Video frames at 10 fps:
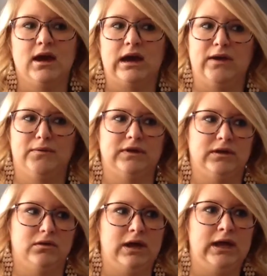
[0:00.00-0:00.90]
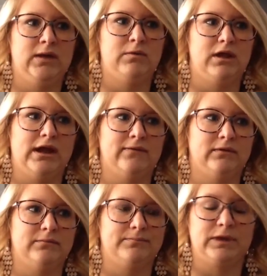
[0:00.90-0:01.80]
I was like, okay, well I
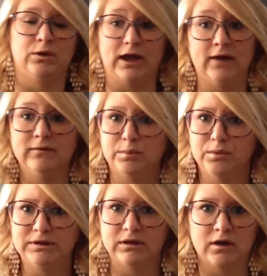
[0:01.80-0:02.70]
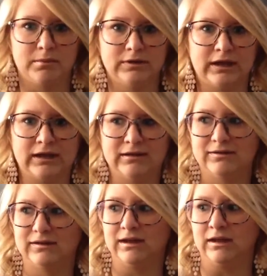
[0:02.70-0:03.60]
haven't pooped in a couple days,
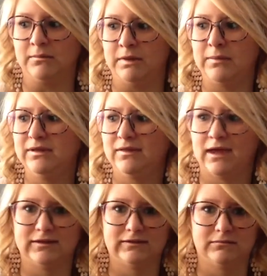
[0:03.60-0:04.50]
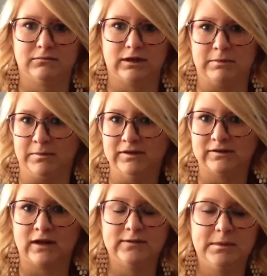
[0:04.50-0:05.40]
and maybe it's
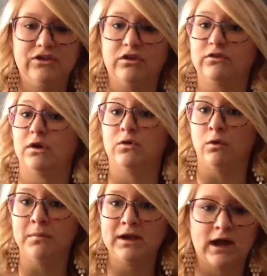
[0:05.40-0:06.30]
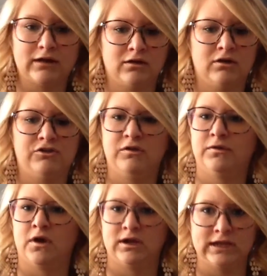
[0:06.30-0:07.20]
constipation. So I told my doctor, and she
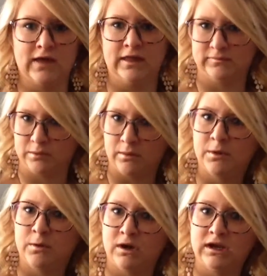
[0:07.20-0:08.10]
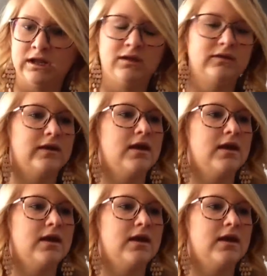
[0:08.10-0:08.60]
thought, yeah, that's probably what it is.